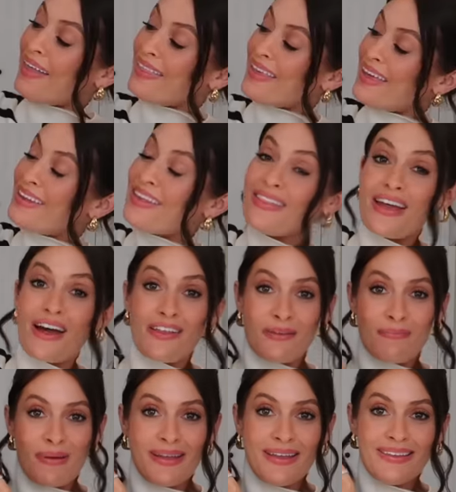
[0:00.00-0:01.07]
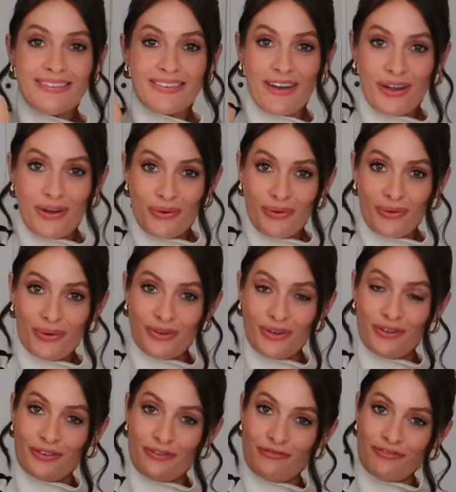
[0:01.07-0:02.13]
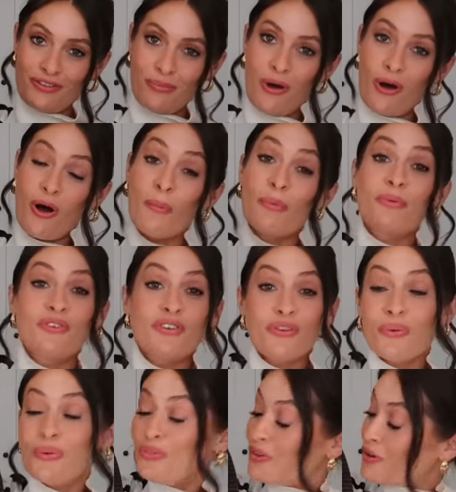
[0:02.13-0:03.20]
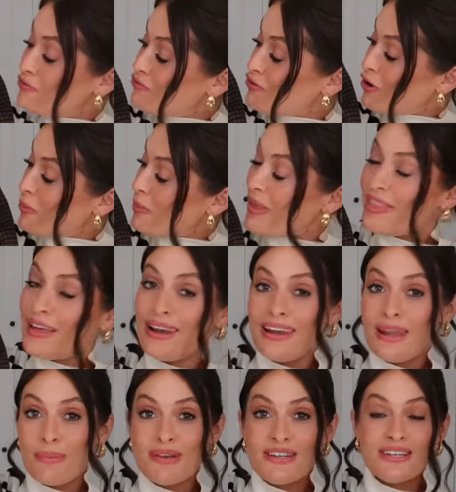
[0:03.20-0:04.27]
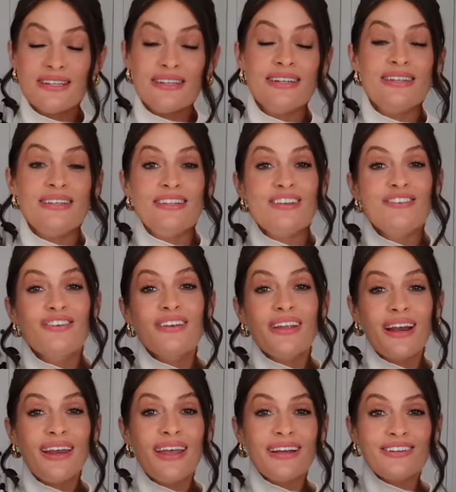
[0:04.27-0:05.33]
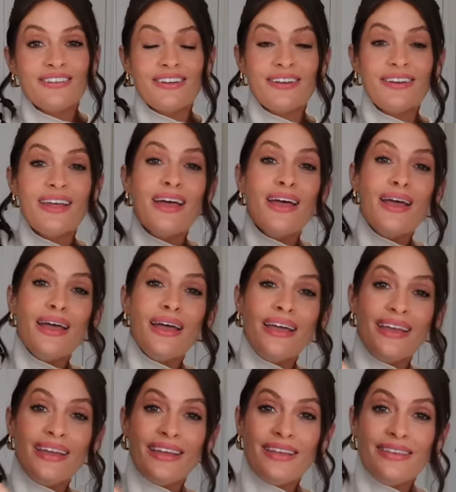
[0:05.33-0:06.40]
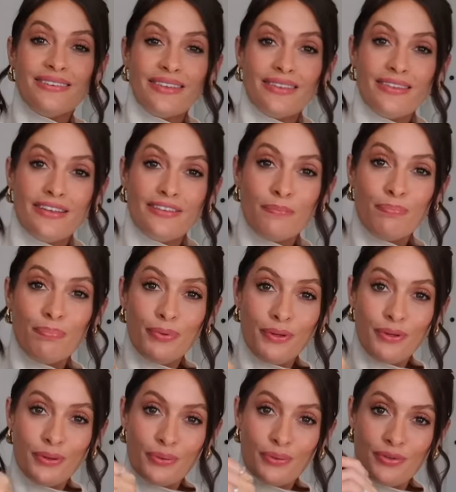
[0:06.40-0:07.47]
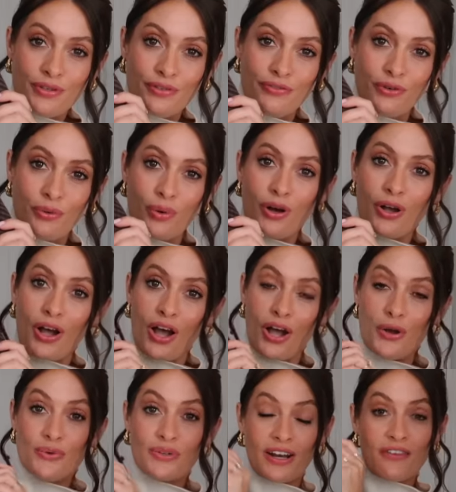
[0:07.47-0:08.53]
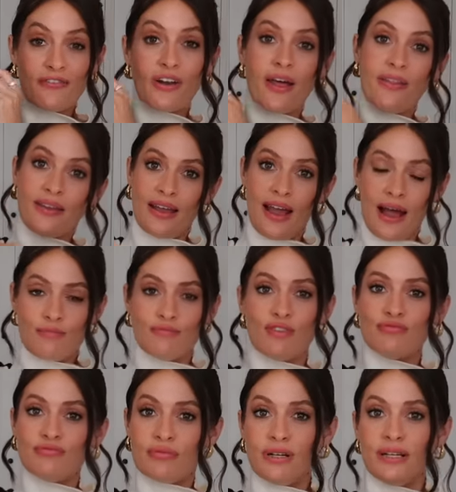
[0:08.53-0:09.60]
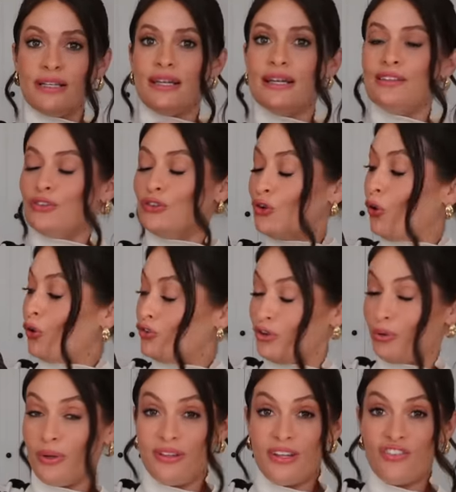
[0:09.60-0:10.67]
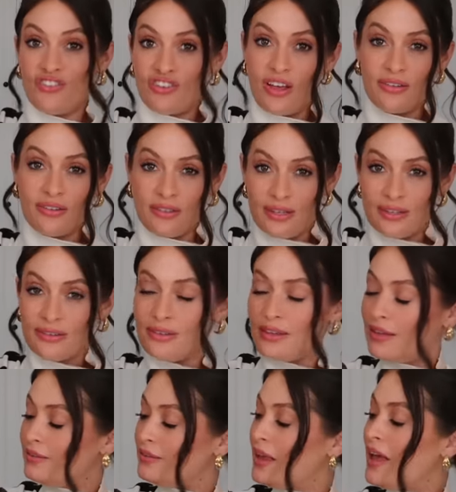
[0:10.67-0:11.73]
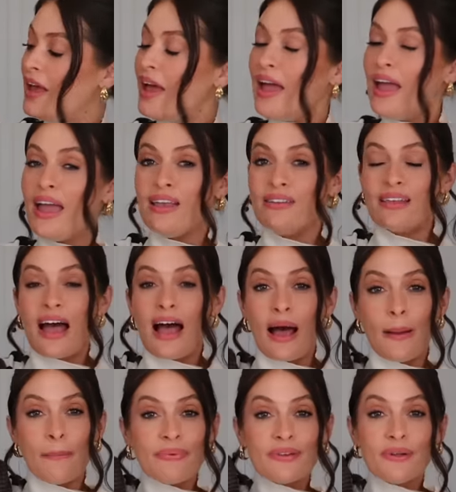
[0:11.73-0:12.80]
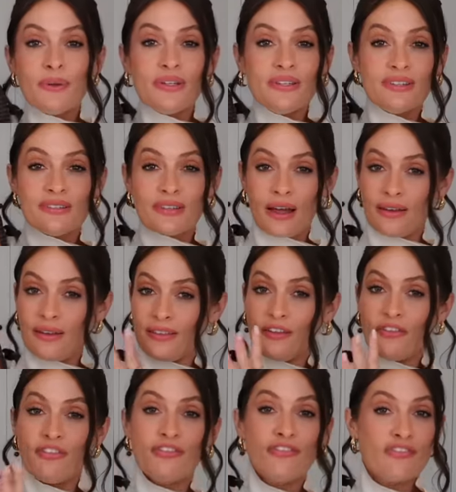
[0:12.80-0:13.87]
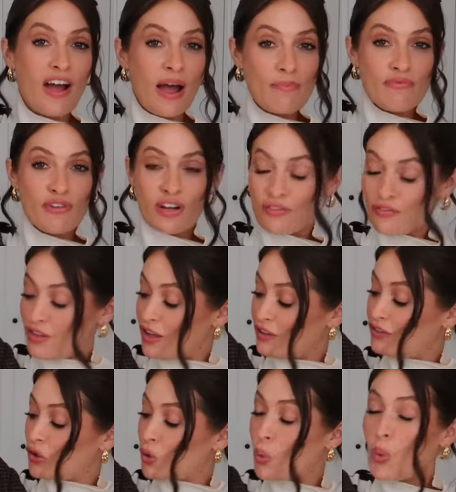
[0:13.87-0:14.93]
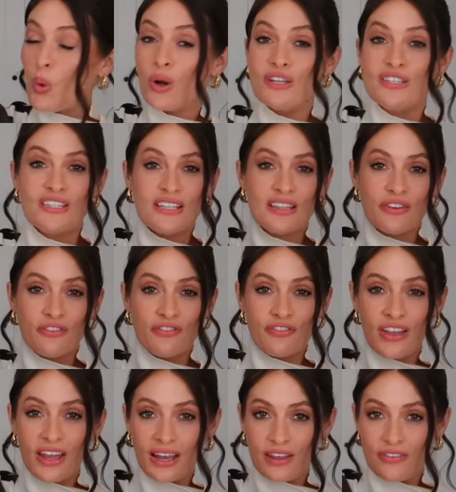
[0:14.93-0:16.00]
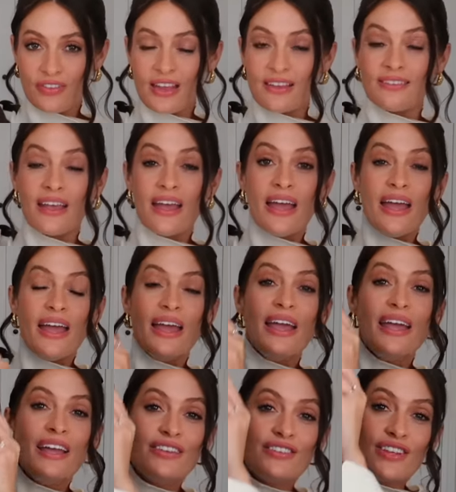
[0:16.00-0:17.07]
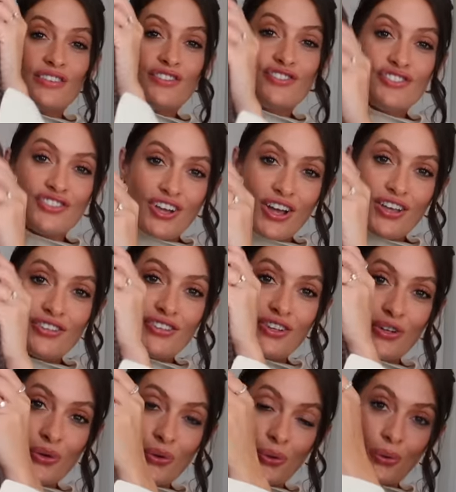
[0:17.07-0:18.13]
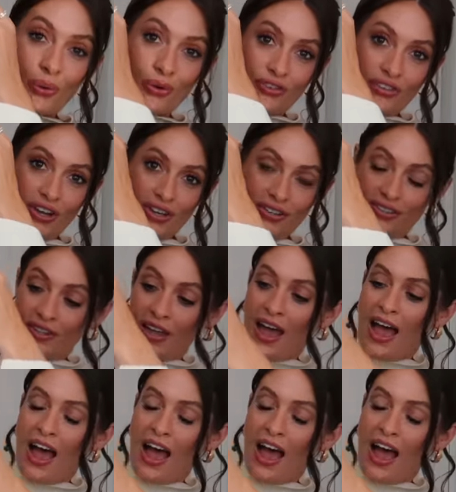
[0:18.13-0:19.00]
And then the other piece that I ordered from Hobbs, which is also from their limited edition collection, is this beautiful coat. And I feel like the camera really is not doing this justice. This is absolutely stunning. The fabric of this, the quality, the feel of this is just gorgeous.